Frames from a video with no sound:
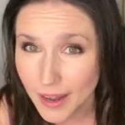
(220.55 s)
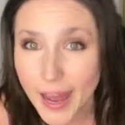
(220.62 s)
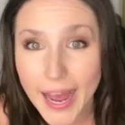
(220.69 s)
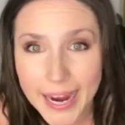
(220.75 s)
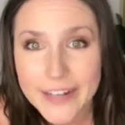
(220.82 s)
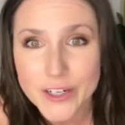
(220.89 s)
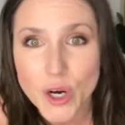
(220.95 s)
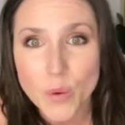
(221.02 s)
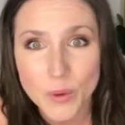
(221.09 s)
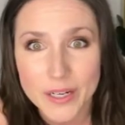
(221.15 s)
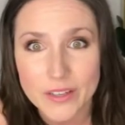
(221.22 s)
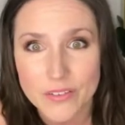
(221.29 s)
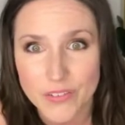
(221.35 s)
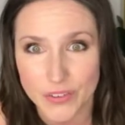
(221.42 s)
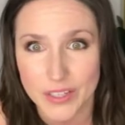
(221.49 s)
I know what
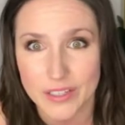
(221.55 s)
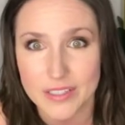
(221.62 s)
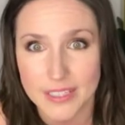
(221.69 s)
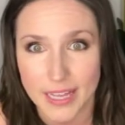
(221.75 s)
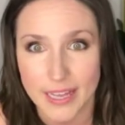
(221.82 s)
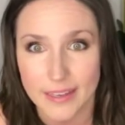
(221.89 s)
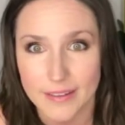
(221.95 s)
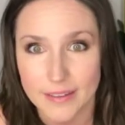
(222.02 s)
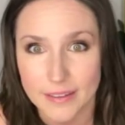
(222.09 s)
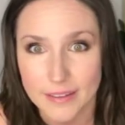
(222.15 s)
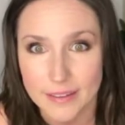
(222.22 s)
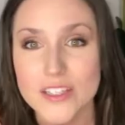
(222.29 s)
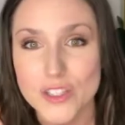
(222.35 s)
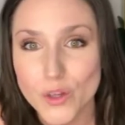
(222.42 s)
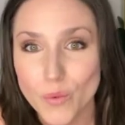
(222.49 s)
it feels like.
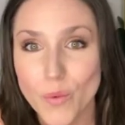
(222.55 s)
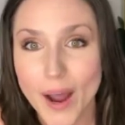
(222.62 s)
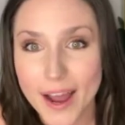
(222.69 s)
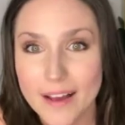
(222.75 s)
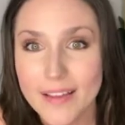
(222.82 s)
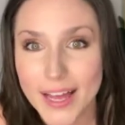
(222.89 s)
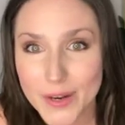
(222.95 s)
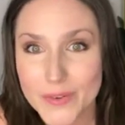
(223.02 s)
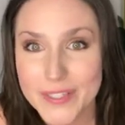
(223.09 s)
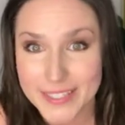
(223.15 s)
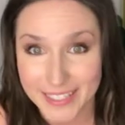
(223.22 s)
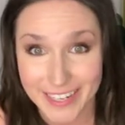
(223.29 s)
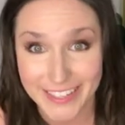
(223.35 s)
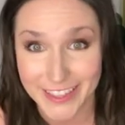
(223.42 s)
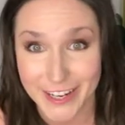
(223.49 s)
And so while I was
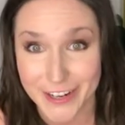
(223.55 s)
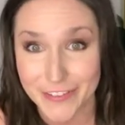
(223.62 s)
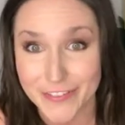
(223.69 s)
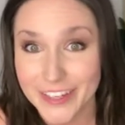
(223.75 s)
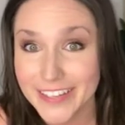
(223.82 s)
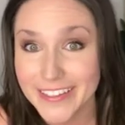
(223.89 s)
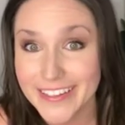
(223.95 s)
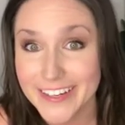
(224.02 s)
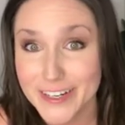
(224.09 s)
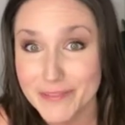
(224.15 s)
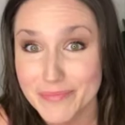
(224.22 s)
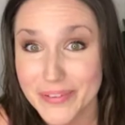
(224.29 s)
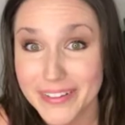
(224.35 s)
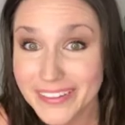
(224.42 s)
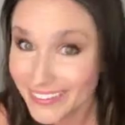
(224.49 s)
sitting there feeling
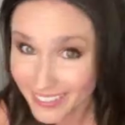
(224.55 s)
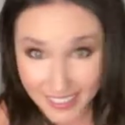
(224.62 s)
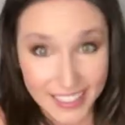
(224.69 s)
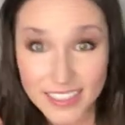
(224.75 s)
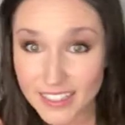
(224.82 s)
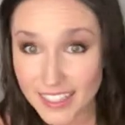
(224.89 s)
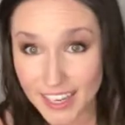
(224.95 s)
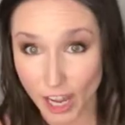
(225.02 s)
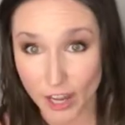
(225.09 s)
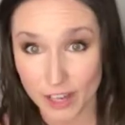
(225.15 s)
completely